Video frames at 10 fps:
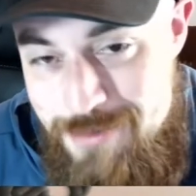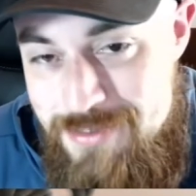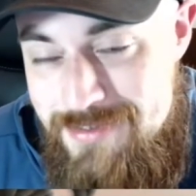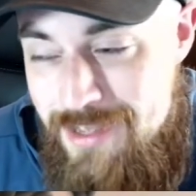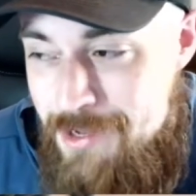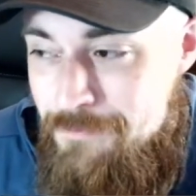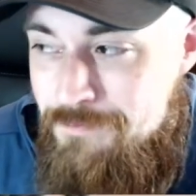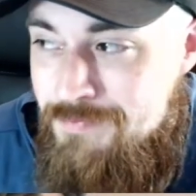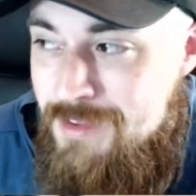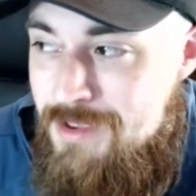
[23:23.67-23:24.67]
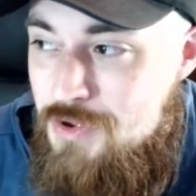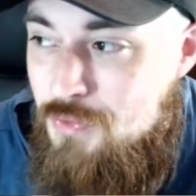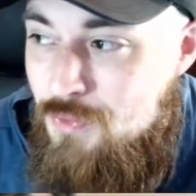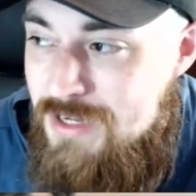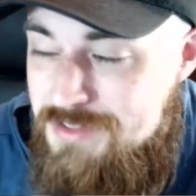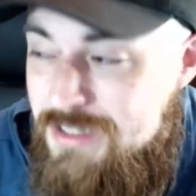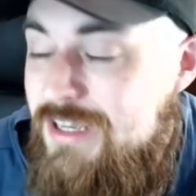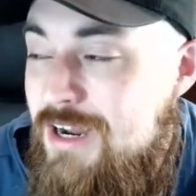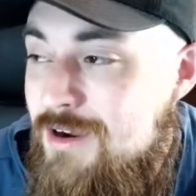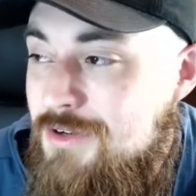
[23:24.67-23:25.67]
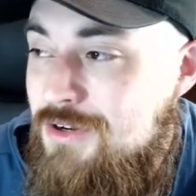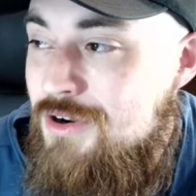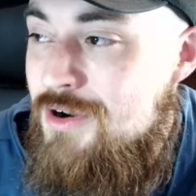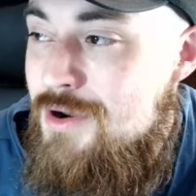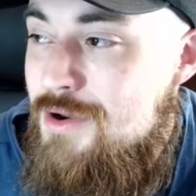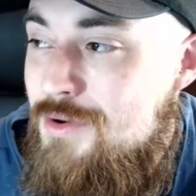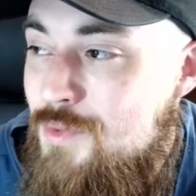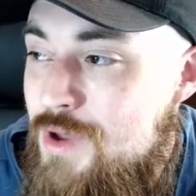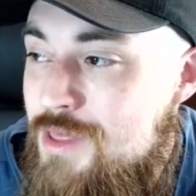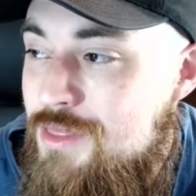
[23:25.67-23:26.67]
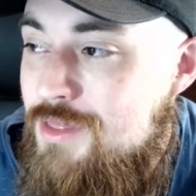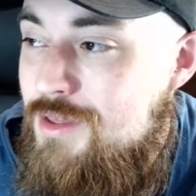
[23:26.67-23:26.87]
it's like rest a character with